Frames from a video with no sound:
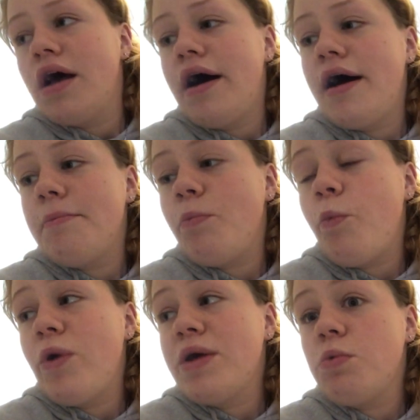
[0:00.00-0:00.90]
um,
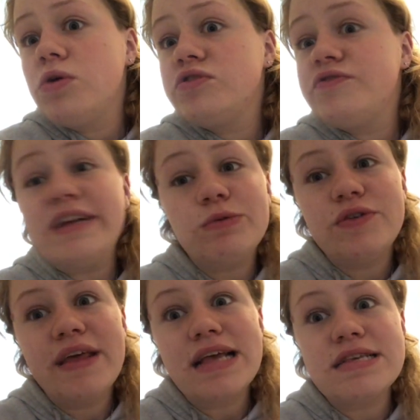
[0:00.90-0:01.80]
we watched finished
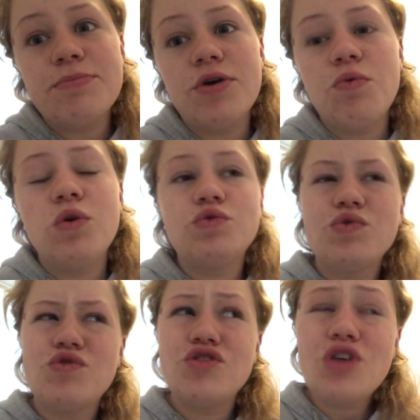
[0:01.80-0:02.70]
watching The Kissing Booth, which was
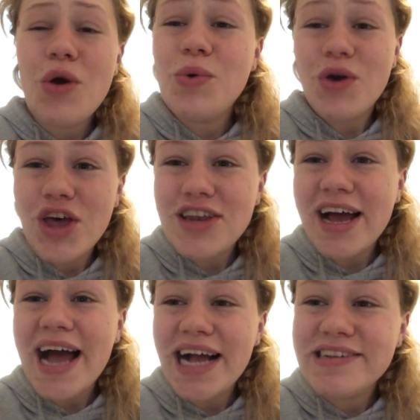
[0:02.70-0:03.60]
so good. I
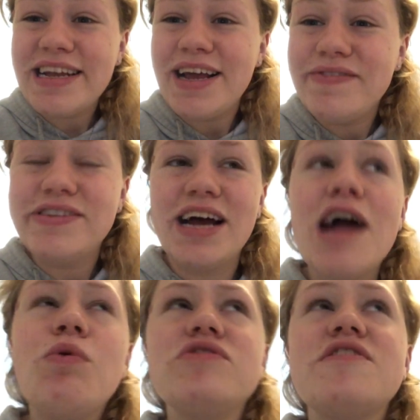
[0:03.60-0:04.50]
actually loved it. I
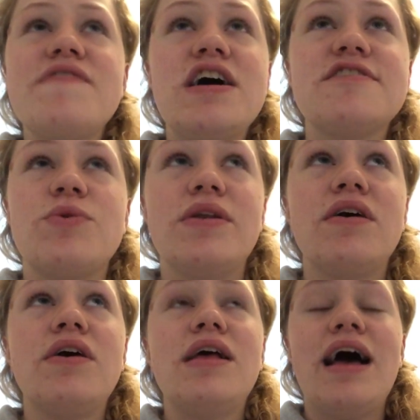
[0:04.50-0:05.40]
watched the first one,
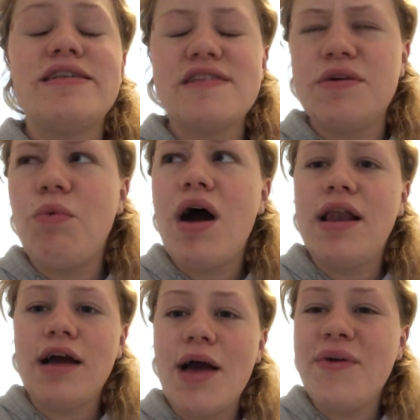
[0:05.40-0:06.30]
as I said, a while
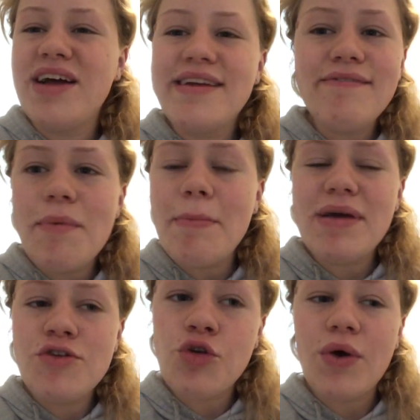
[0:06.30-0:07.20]
ago, and I didn't remember
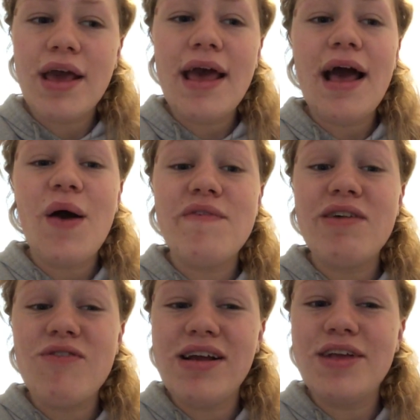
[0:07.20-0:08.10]
enjoying it. However, I
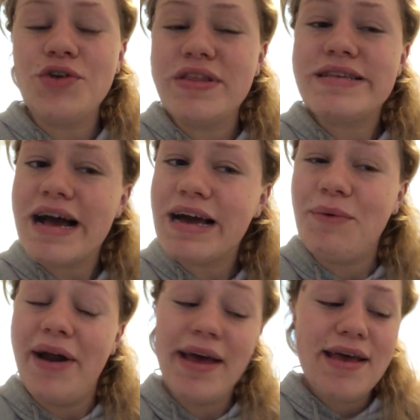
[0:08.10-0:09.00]
really enjoyed the second
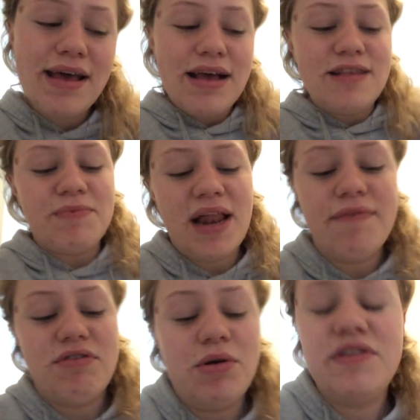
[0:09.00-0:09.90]
one. So I'm going to have
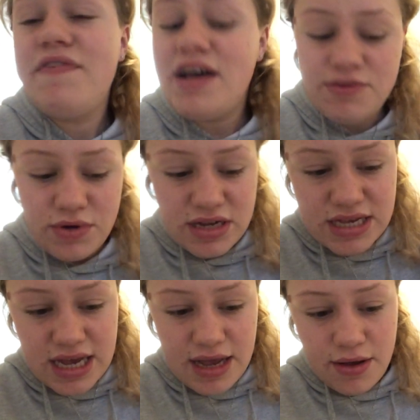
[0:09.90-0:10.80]
to watch the first one to
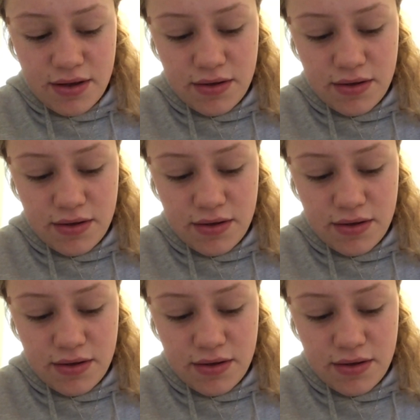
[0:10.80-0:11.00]
see